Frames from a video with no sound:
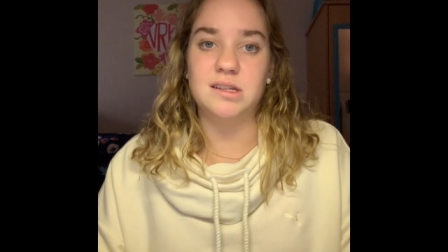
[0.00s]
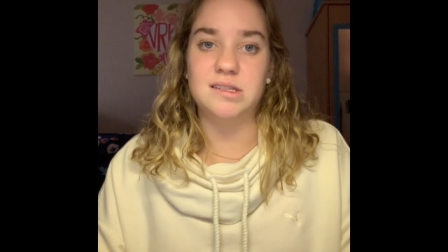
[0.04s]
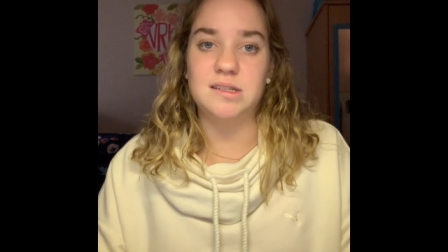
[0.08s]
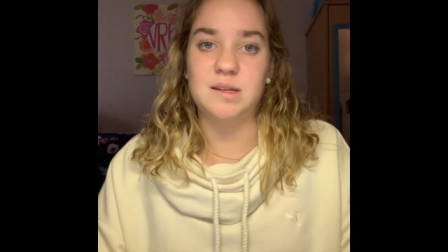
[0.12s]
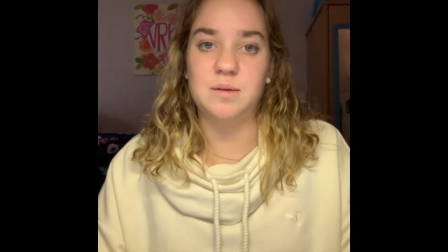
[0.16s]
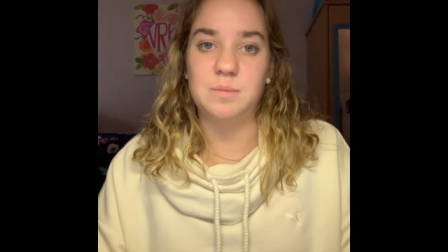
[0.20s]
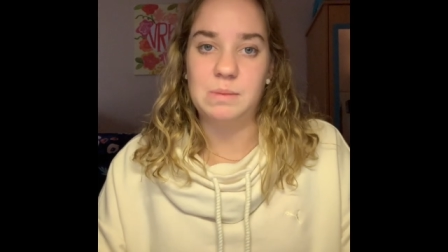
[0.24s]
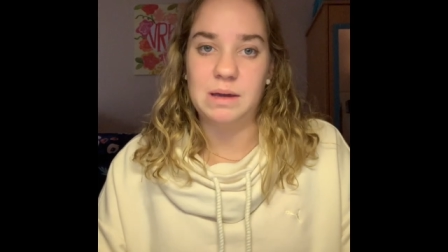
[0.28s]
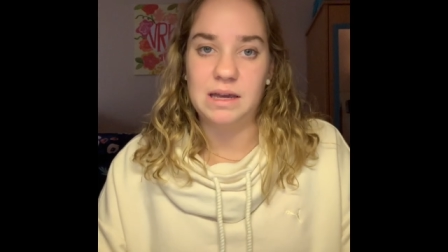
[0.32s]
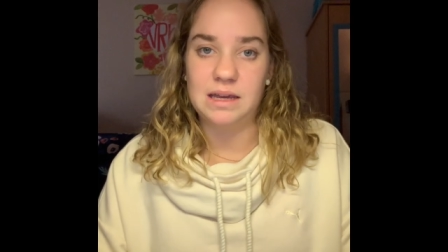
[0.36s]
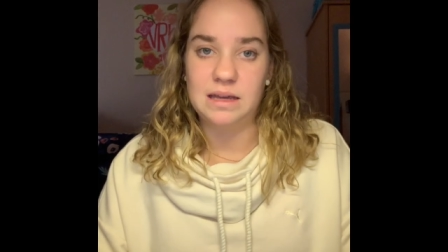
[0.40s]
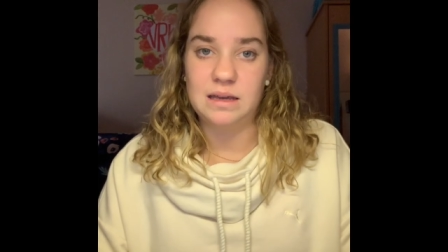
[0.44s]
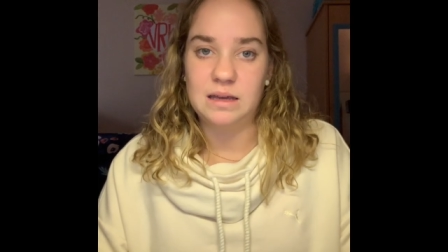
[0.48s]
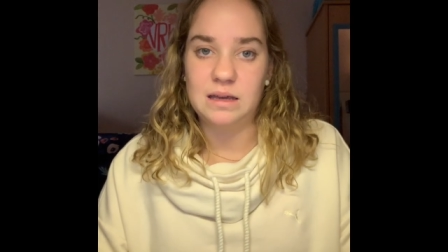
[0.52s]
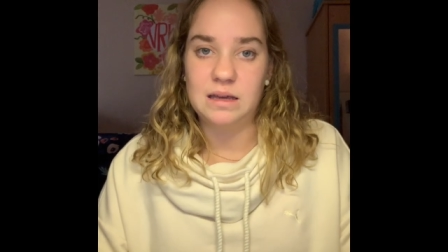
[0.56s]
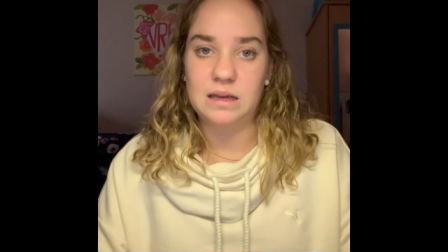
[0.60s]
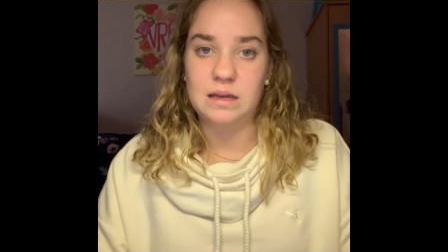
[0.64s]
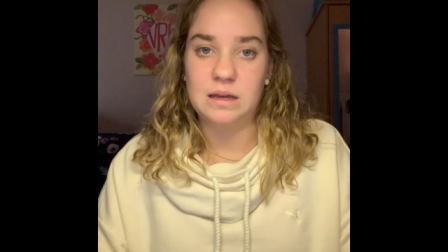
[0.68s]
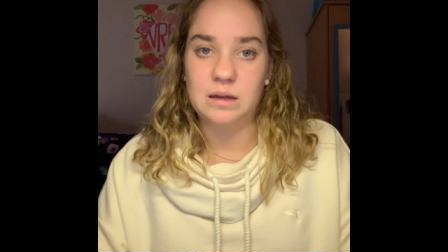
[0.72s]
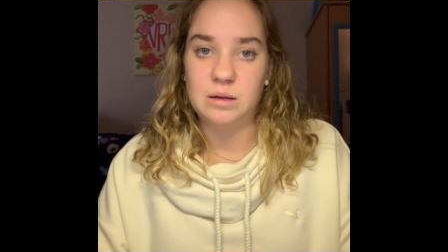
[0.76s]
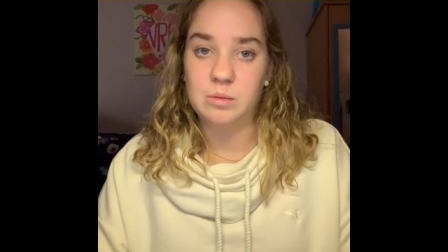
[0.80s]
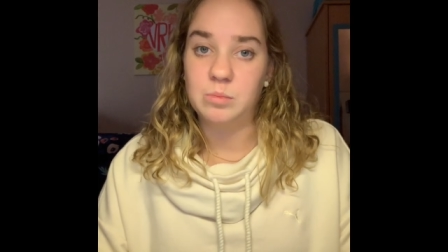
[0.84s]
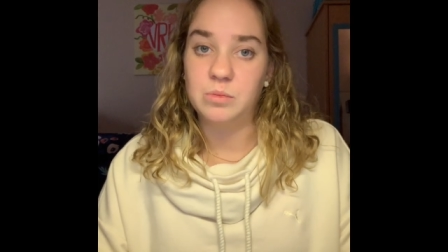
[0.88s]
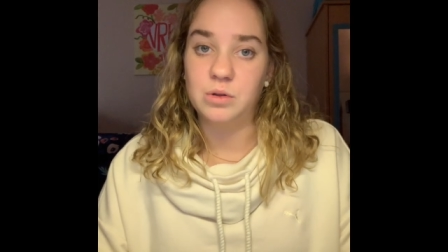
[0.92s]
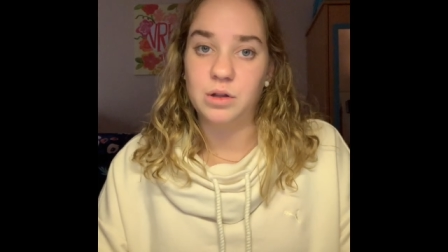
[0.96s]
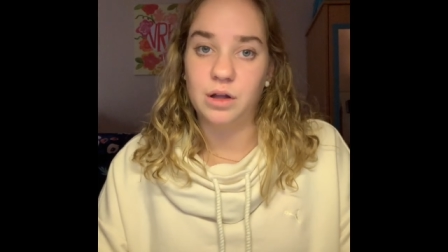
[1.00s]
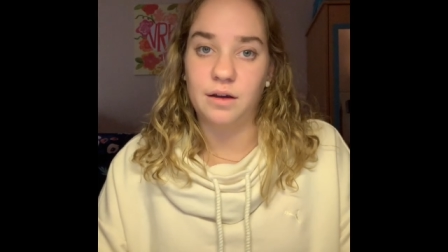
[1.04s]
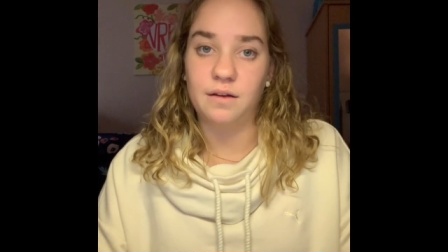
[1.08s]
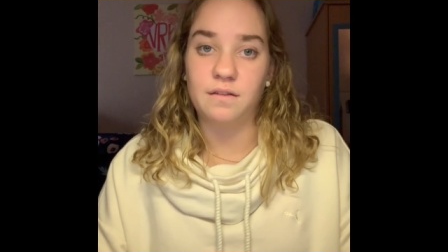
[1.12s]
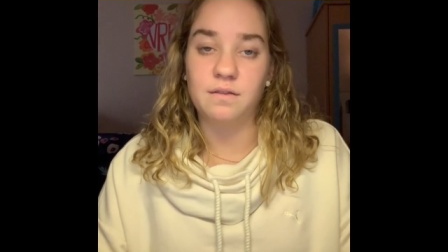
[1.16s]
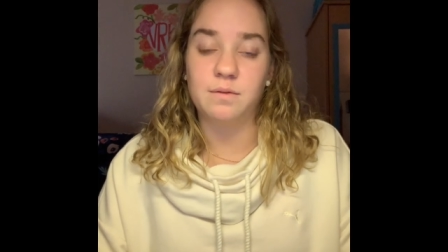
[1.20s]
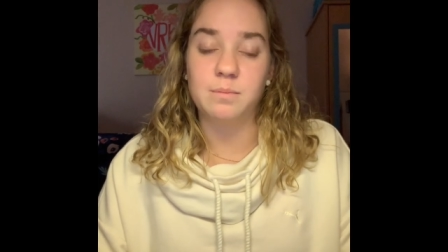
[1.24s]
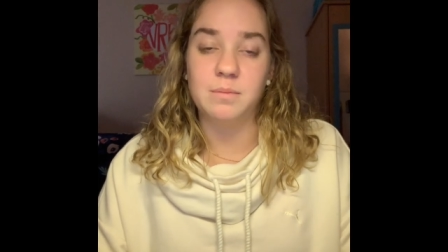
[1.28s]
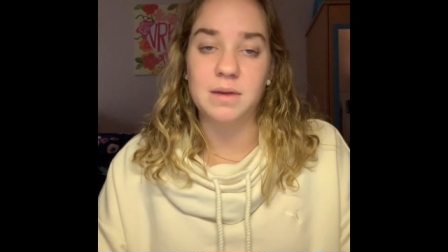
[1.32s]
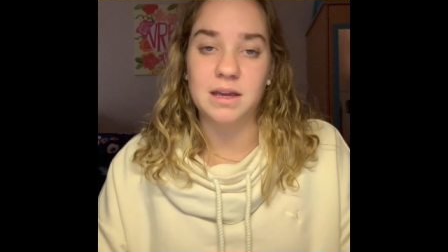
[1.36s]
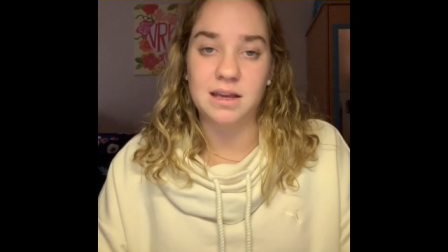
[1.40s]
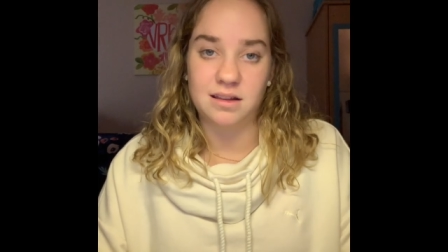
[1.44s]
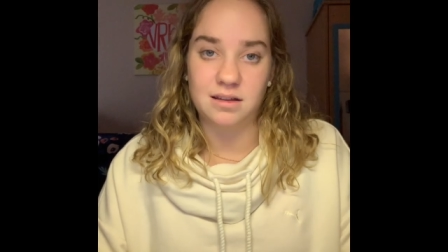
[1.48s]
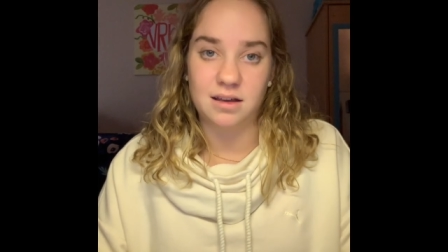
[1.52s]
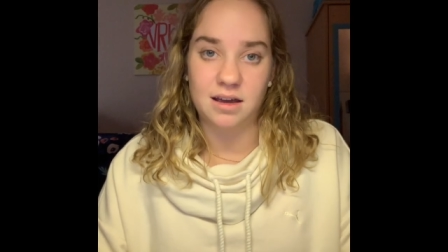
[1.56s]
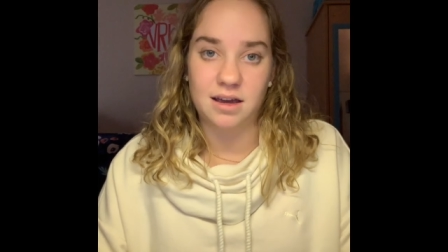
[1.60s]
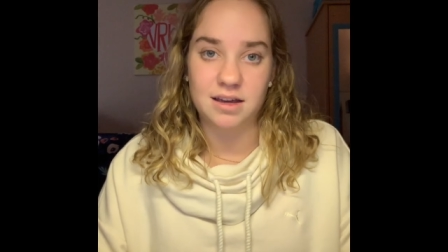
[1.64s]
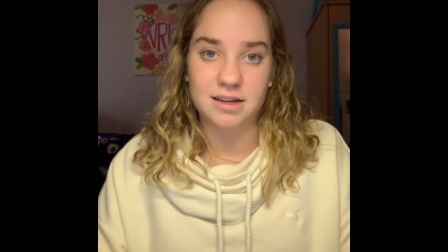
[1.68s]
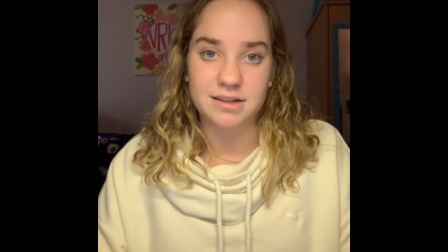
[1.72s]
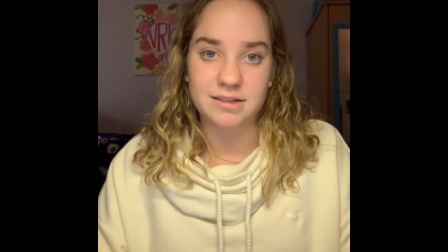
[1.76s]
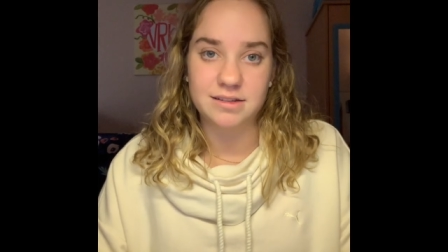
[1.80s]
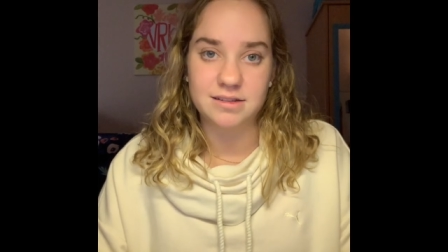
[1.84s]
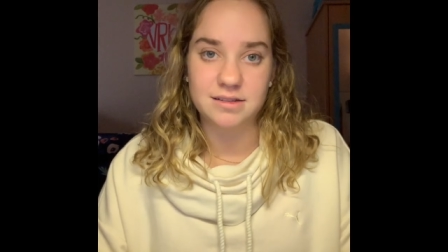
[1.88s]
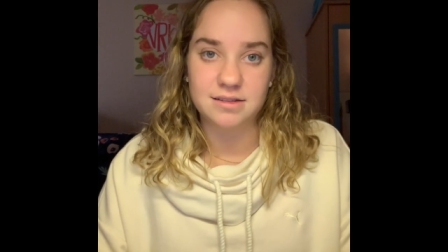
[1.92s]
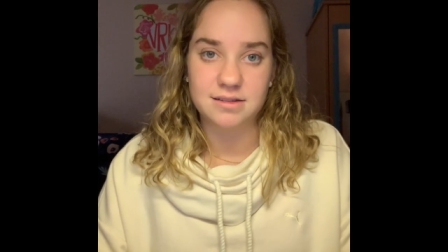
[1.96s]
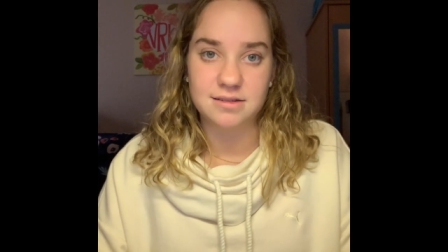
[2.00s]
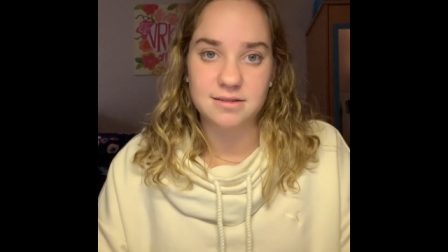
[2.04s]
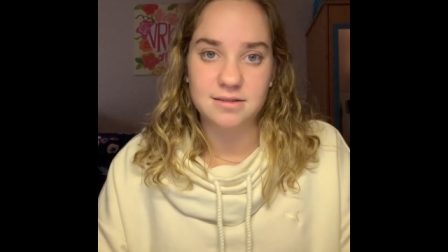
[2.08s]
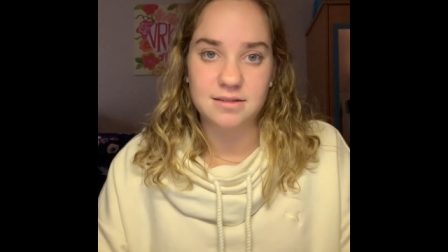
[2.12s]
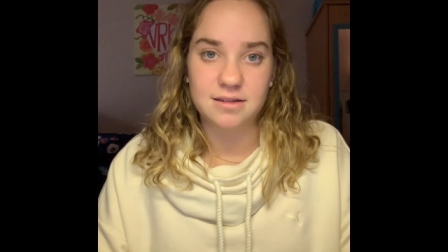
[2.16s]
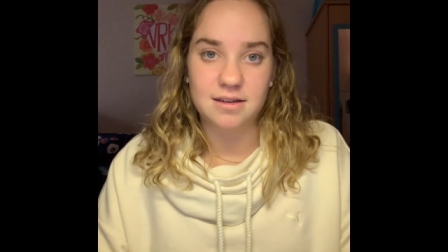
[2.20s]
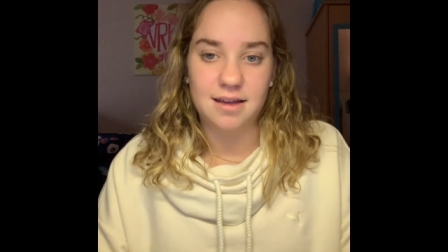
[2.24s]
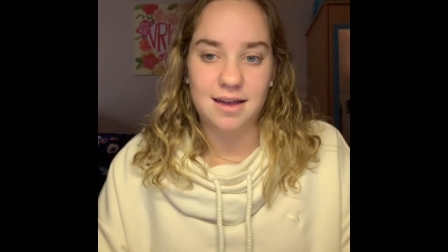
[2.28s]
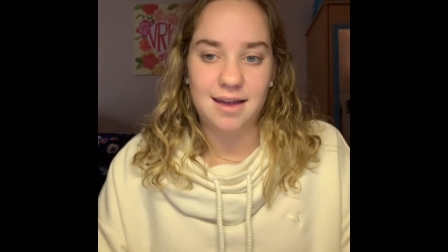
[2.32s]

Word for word: to make Him love me less.